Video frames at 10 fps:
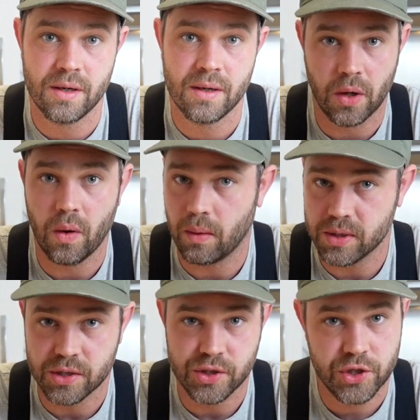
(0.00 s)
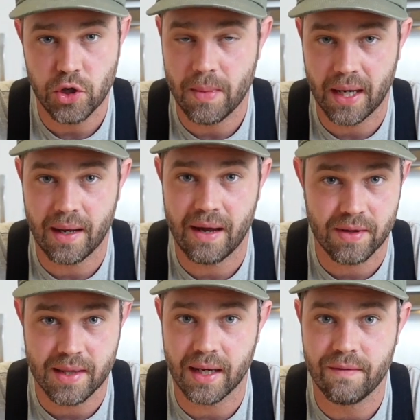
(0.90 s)
So I was consuming
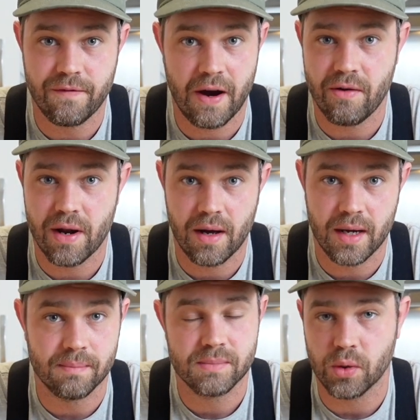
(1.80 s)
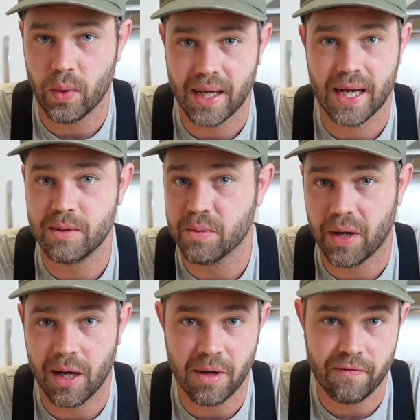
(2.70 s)
everything in Fahrenheit. So when it came to
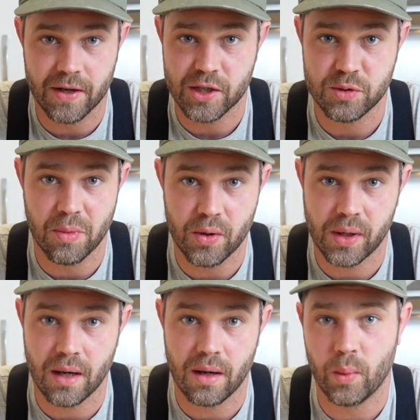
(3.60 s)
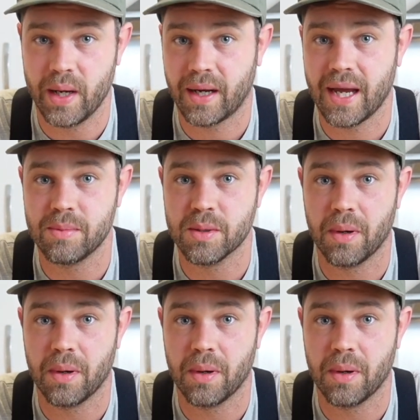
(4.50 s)
buying my first smoker, when it came to